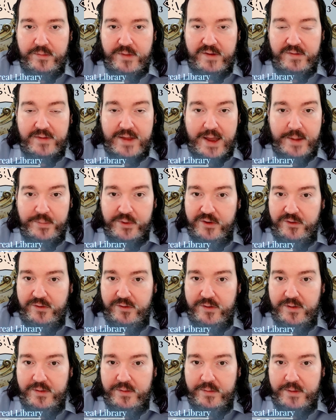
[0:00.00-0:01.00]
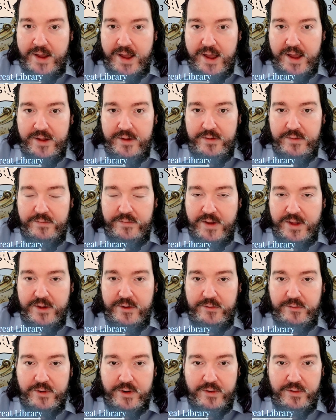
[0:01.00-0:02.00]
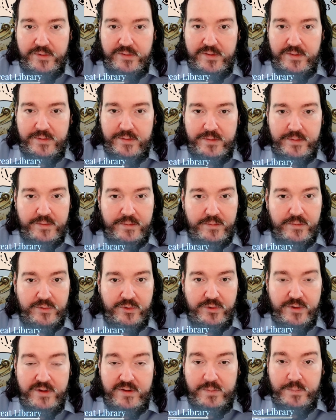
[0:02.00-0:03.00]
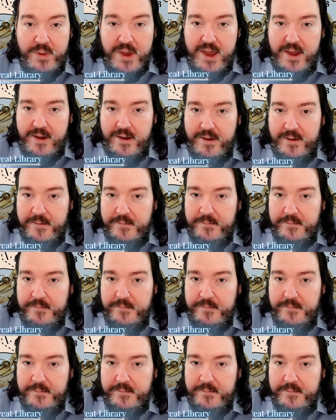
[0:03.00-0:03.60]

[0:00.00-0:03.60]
established and when it rose to its peak.